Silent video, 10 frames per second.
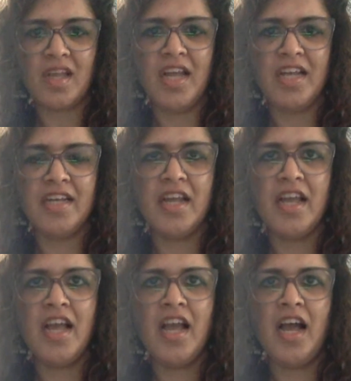and
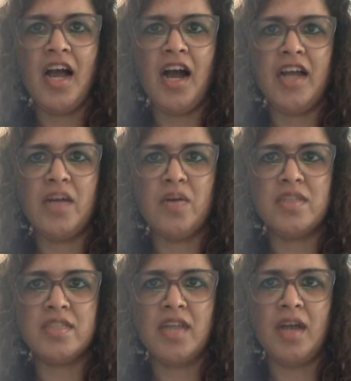it
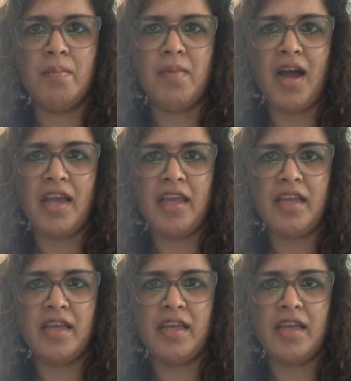was my